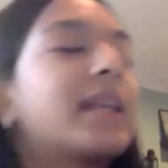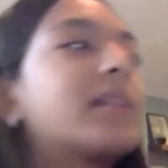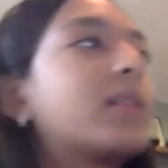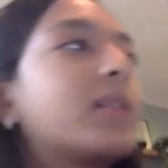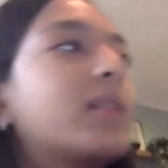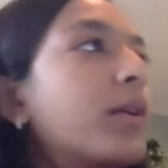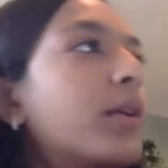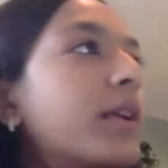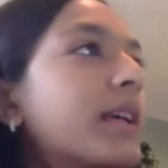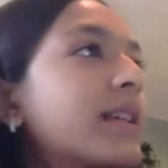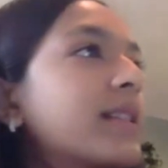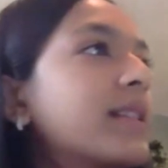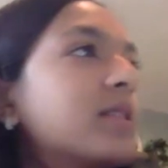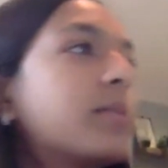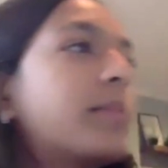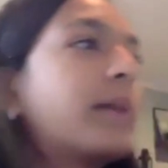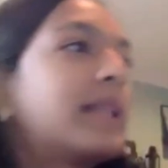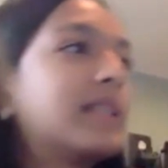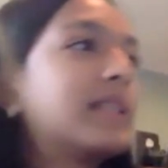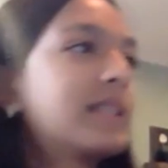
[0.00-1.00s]
tech and
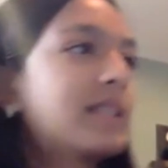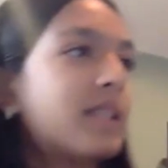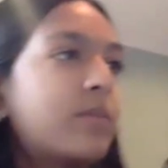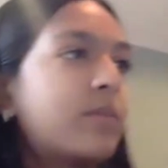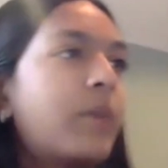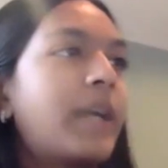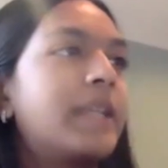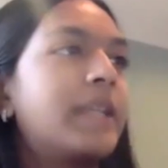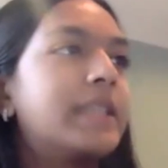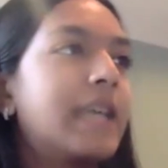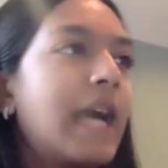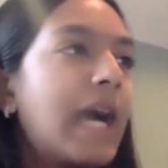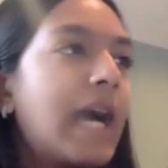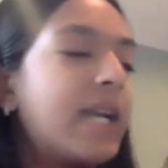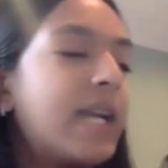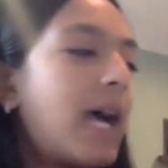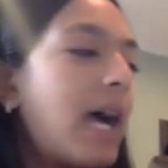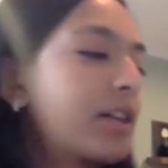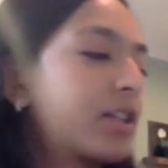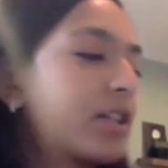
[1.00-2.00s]
coding. So basically, my
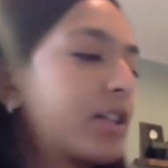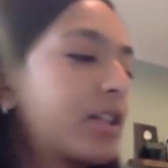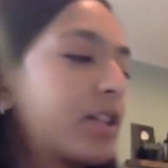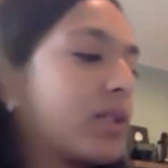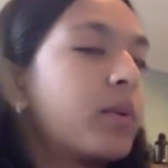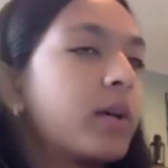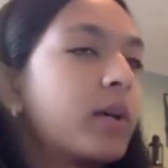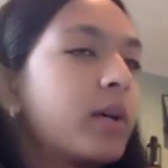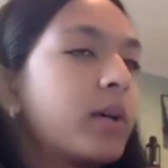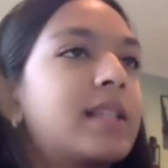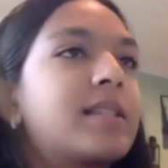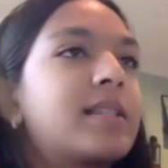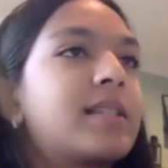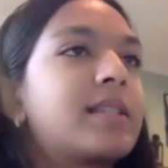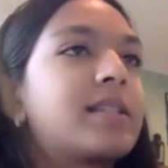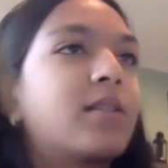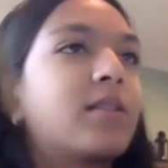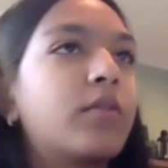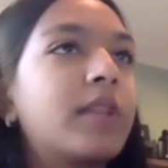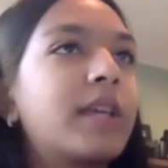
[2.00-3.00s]
dad actually works at
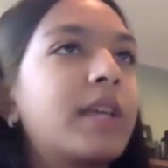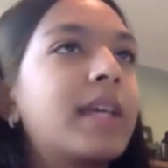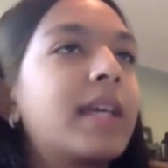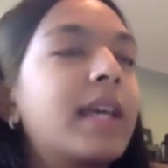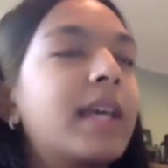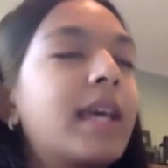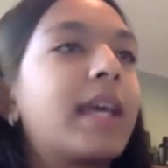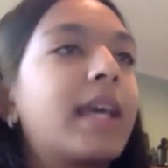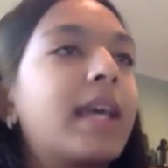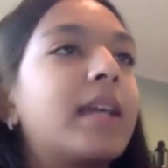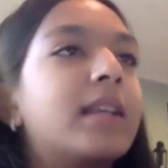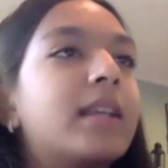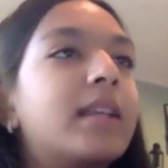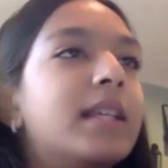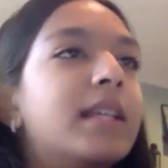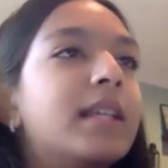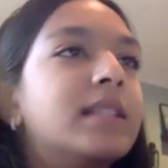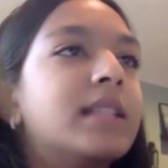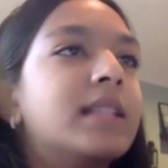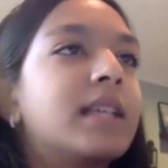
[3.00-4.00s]
Snowflake, and
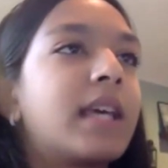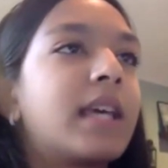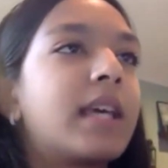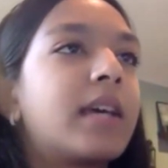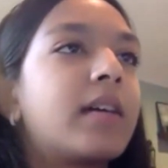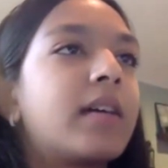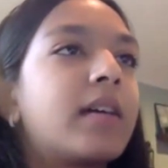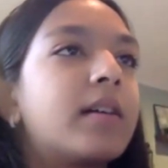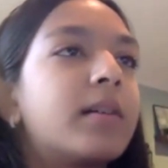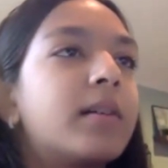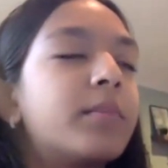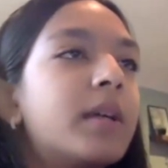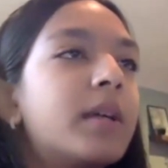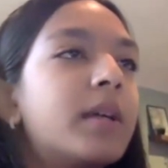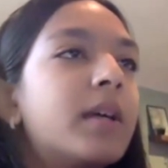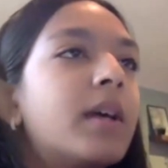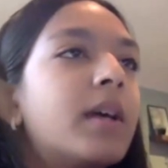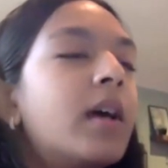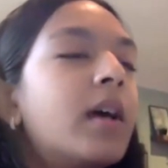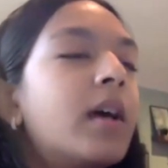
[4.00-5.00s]
he's a
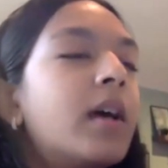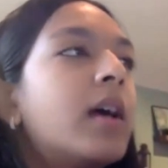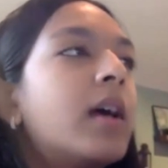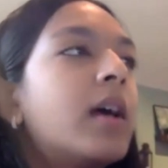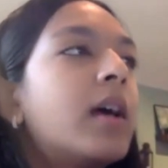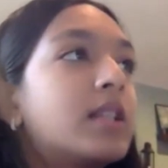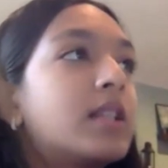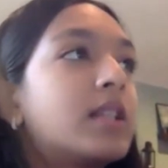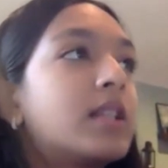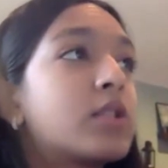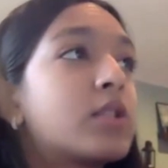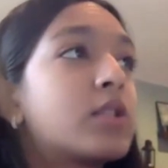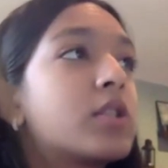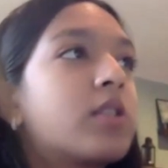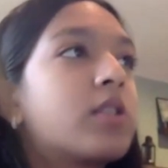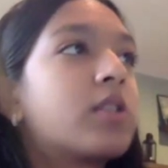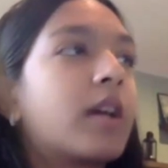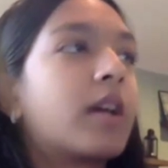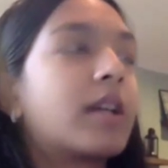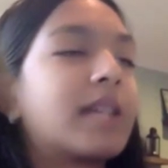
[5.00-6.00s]

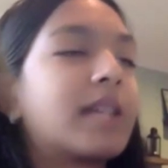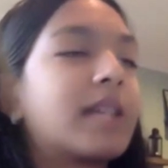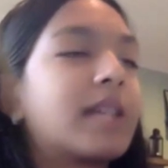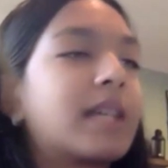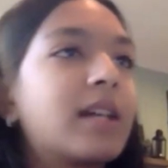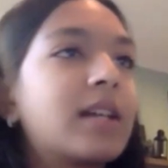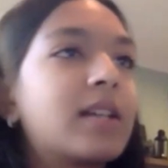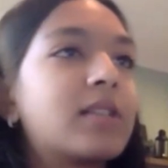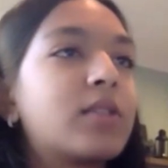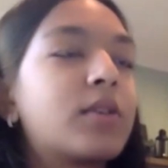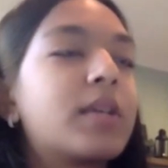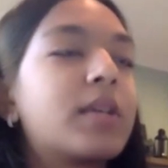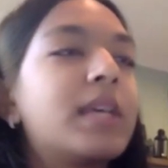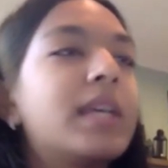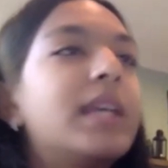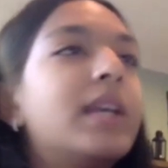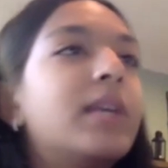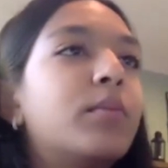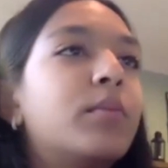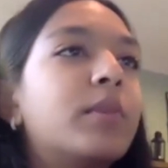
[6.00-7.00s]
solutions architect there. So
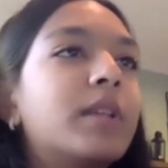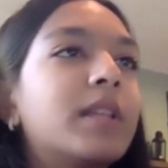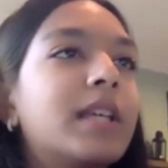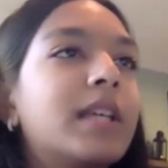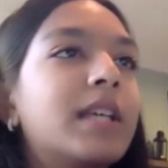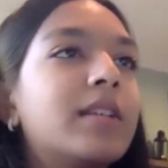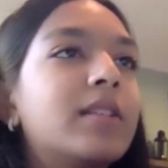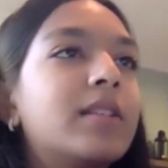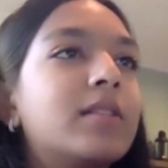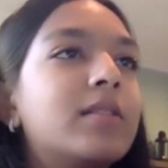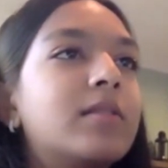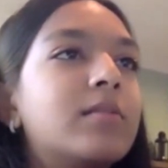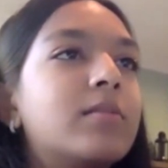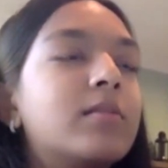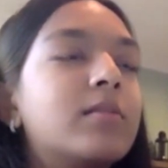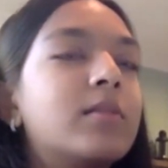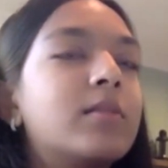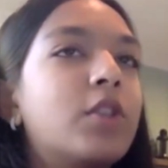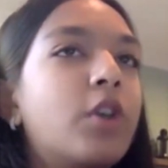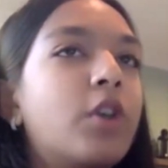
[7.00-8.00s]
he really
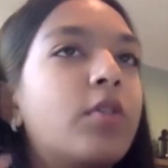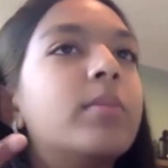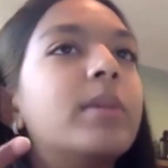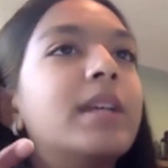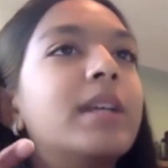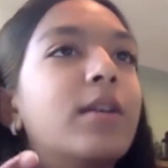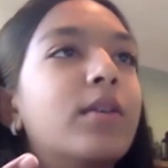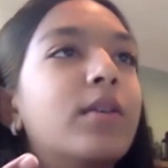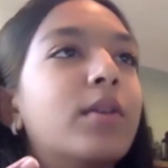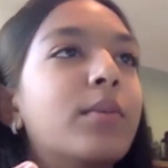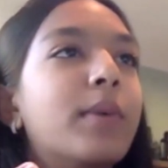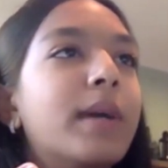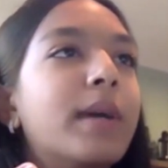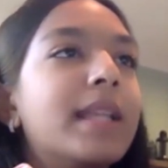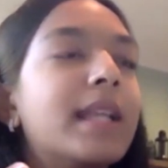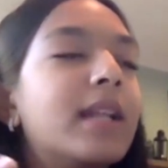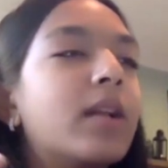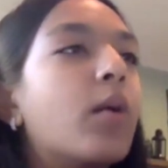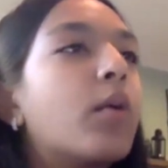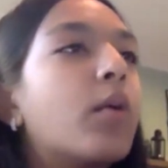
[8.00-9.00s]
showed me, the way
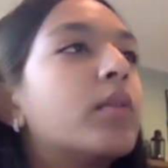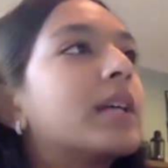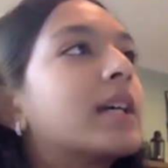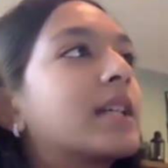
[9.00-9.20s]
that